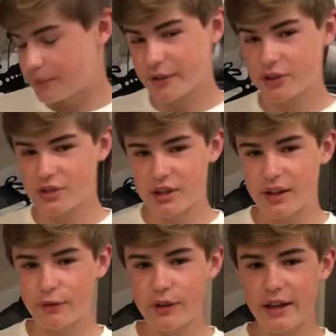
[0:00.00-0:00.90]
they're just
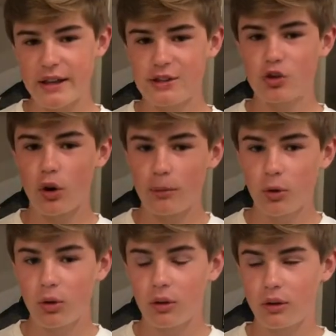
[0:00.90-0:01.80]
kind of Nike's
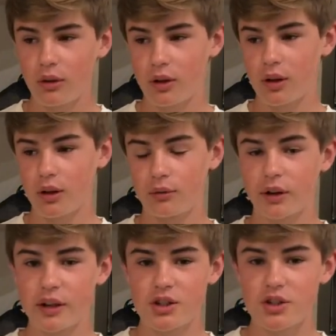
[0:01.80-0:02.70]
normal
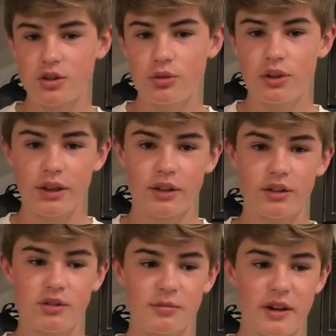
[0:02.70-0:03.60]
running shoe, nothing
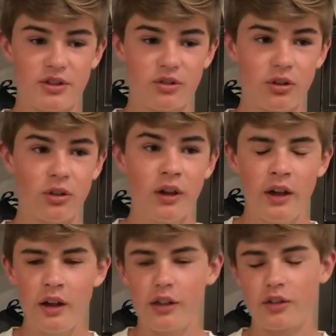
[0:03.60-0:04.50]
too special.
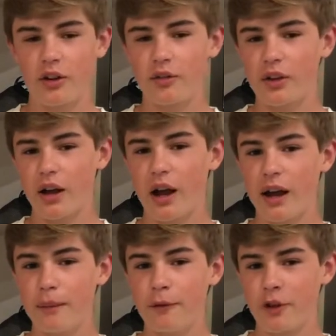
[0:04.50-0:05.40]
There aren't really
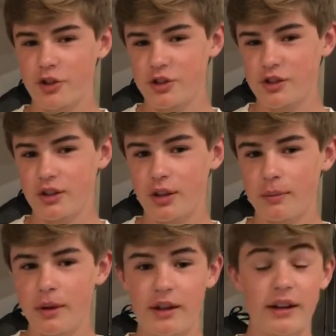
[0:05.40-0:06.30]
hype versions of
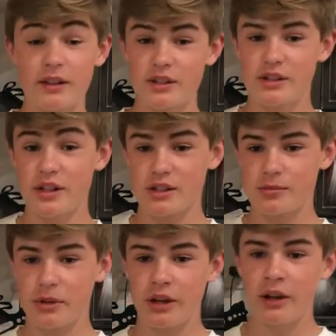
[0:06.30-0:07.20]
them, and neither is this,
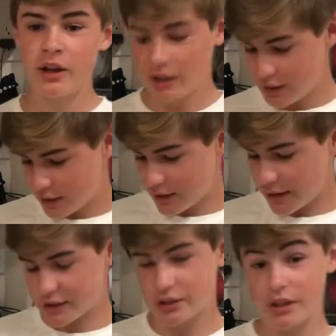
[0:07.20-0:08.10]
but
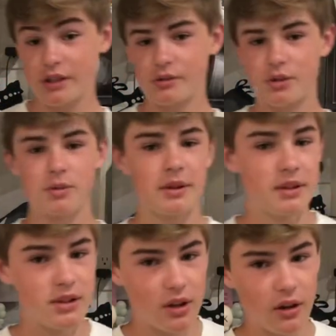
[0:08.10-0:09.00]
I just thought these were
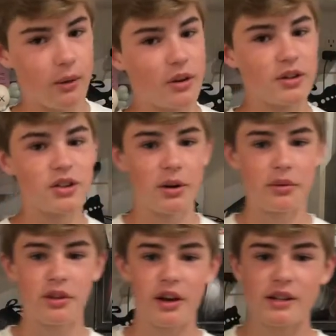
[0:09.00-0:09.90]
sweet, so I wanted to share them
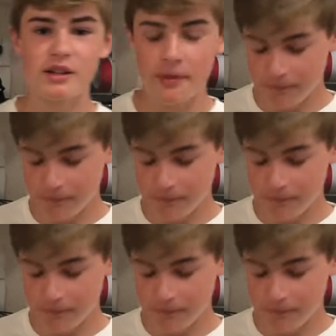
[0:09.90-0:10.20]
with you guys.